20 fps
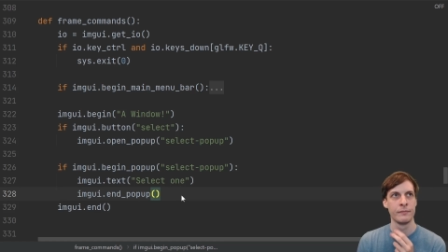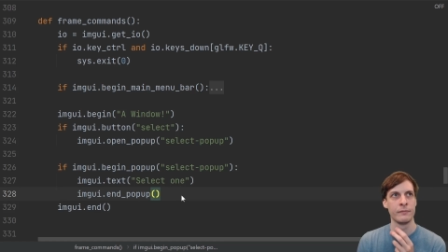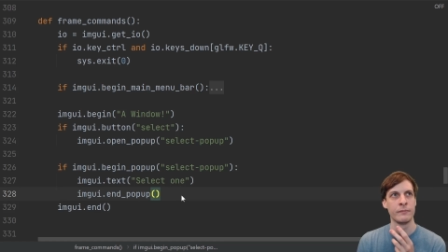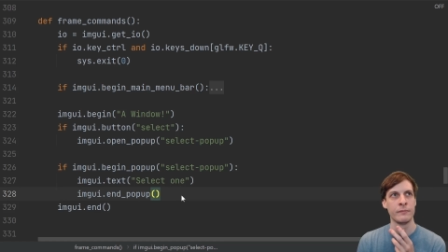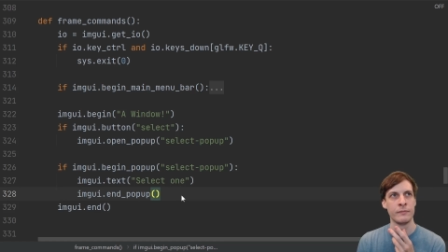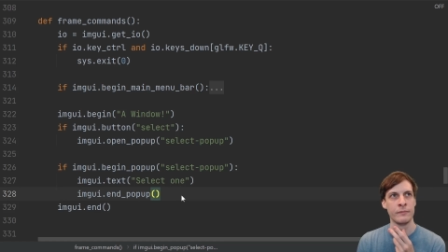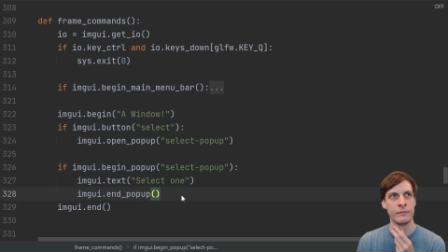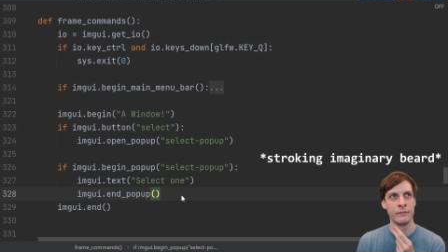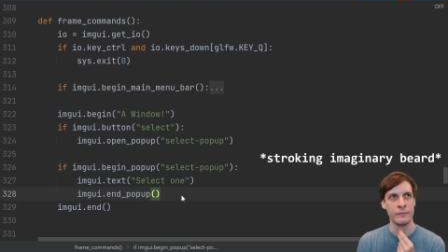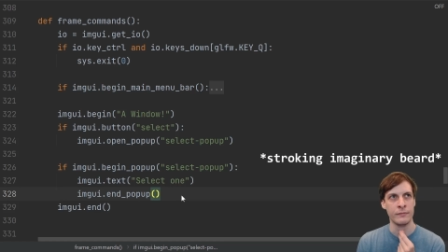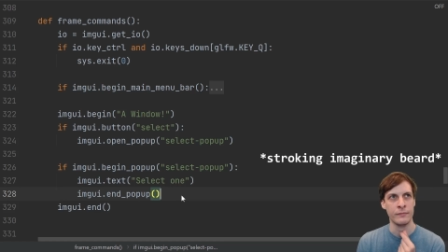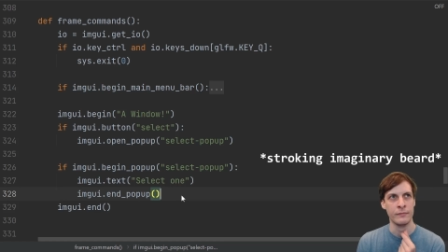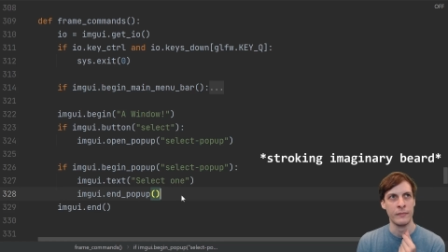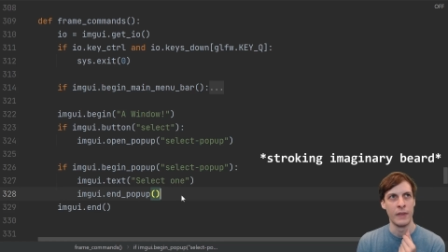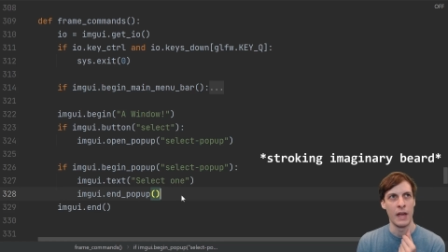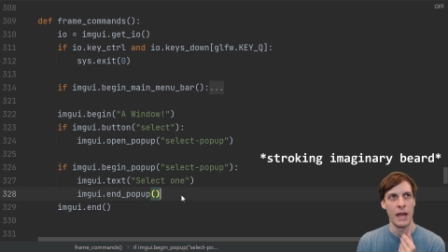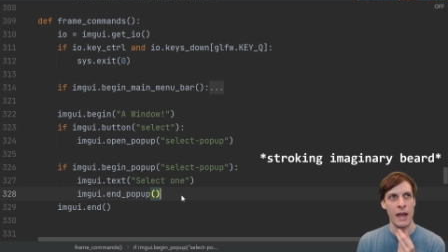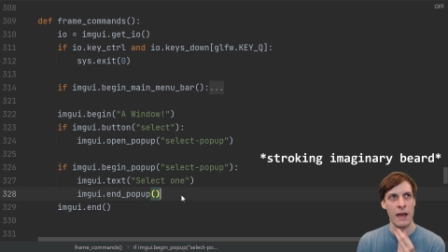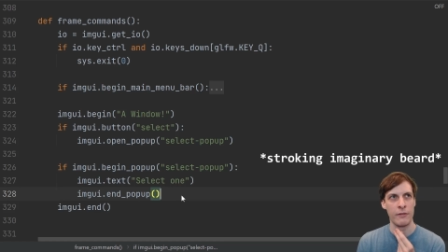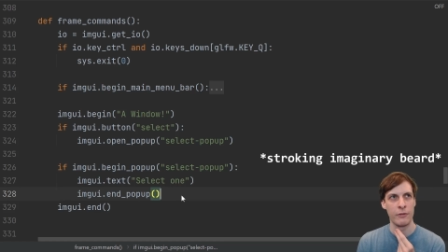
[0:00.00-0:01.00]
Hmm,
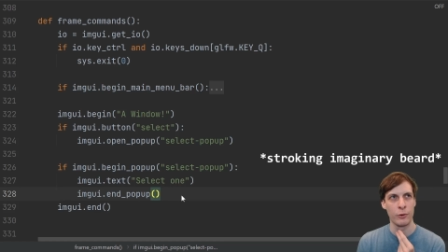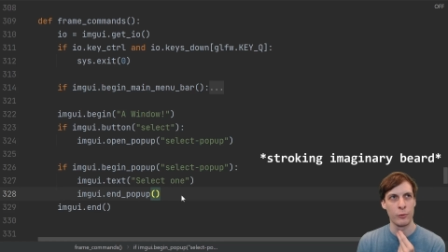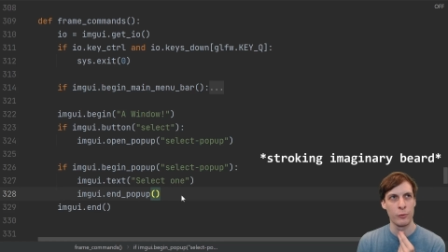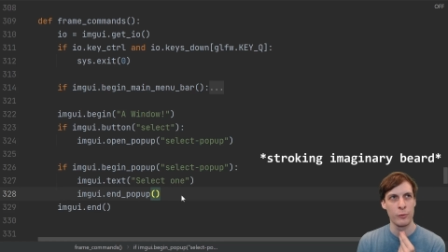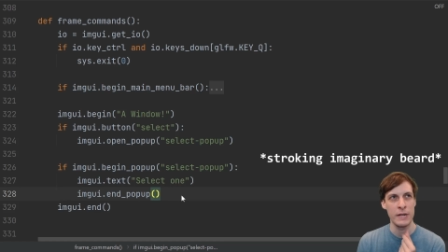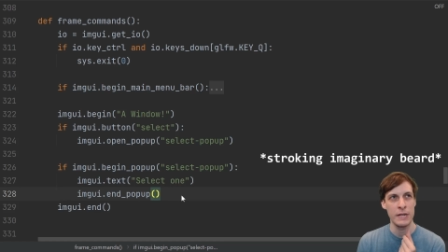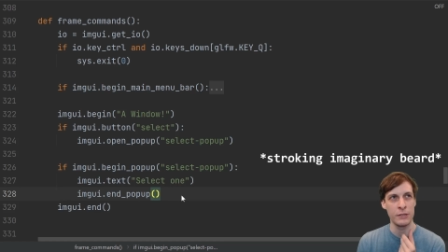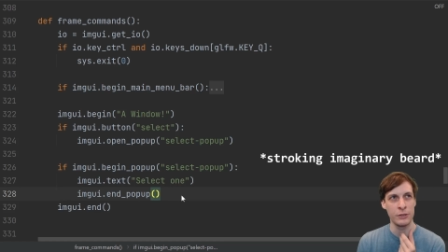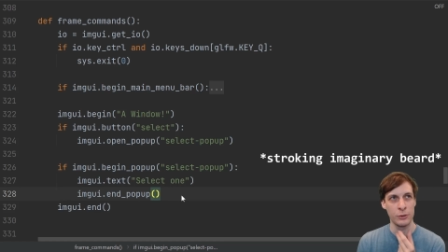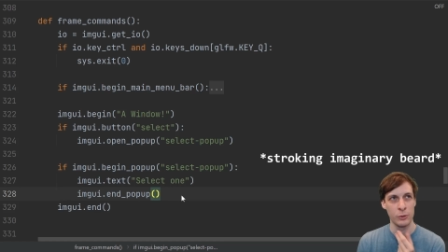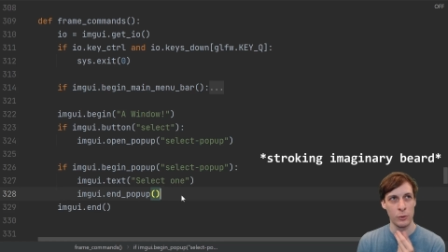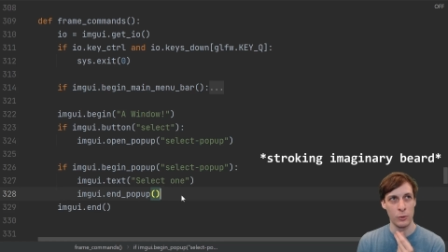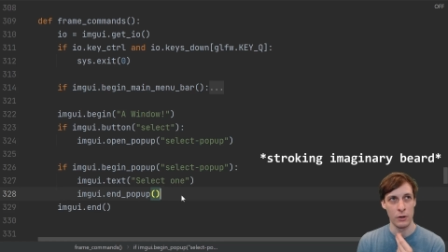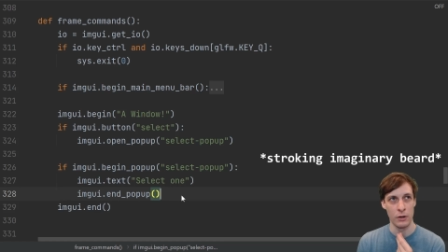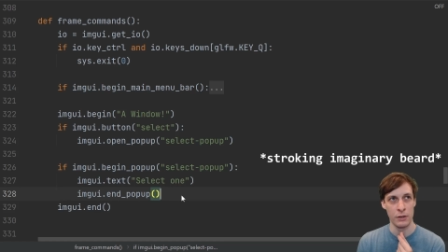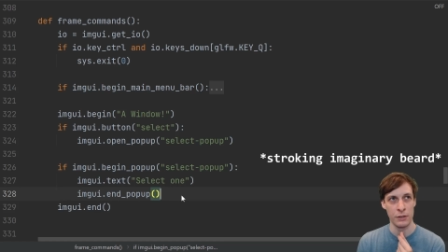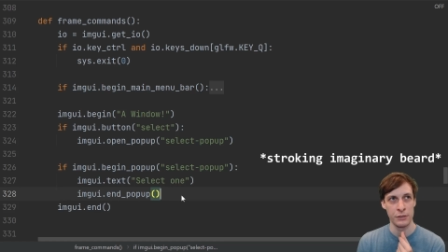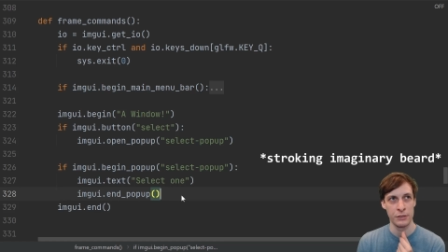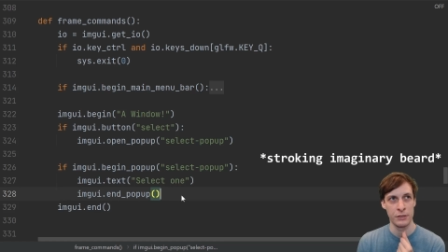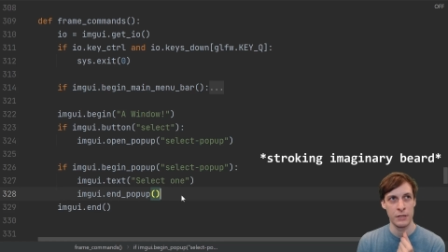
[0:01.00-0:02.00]
I have a
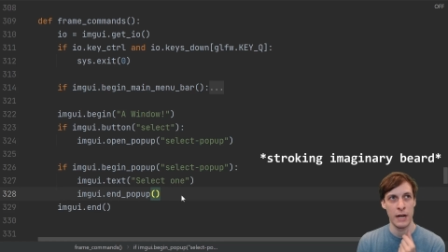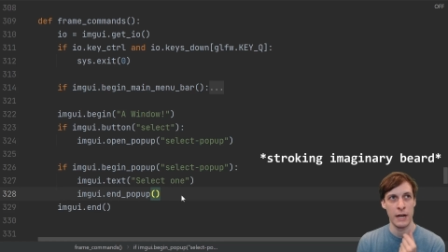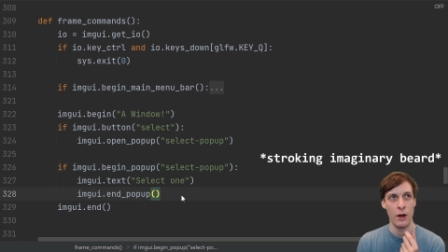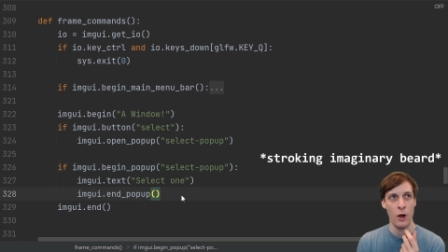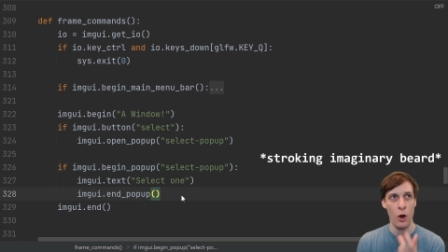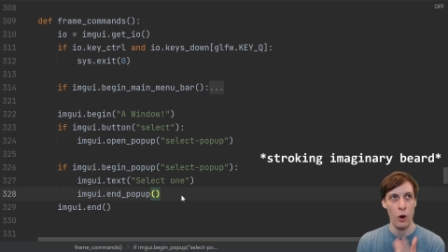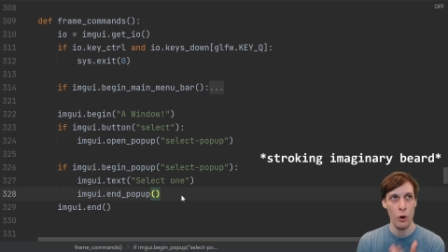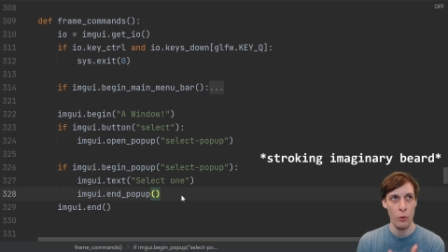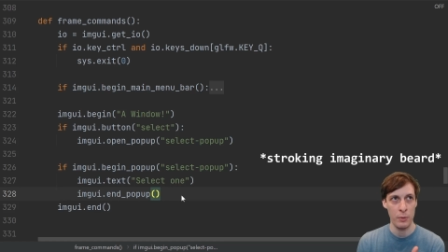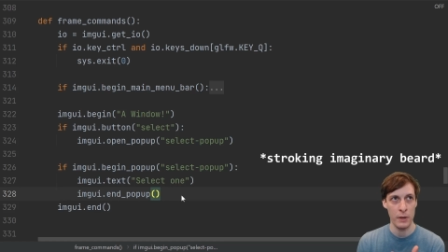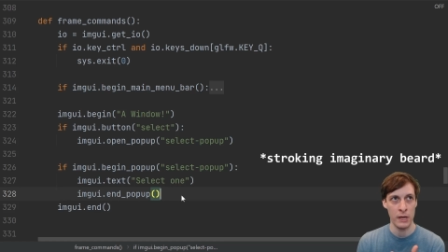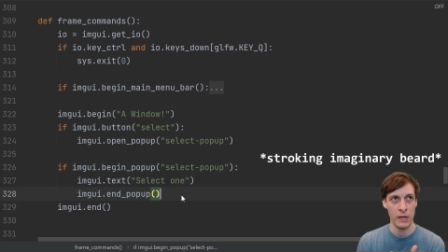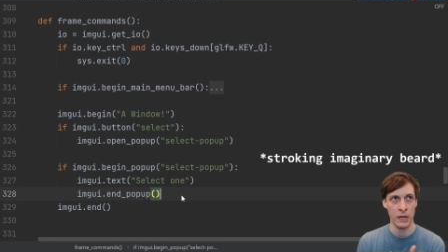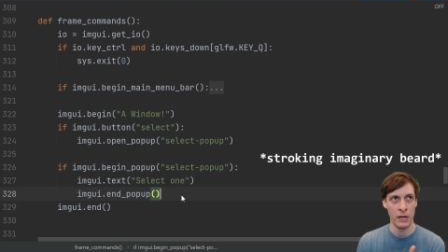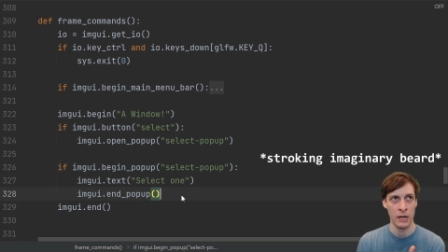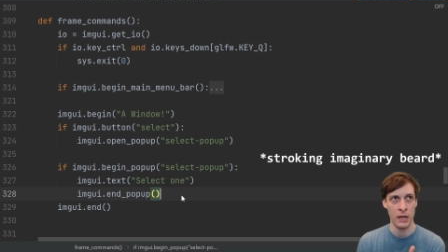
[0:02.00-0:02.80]
resource that I open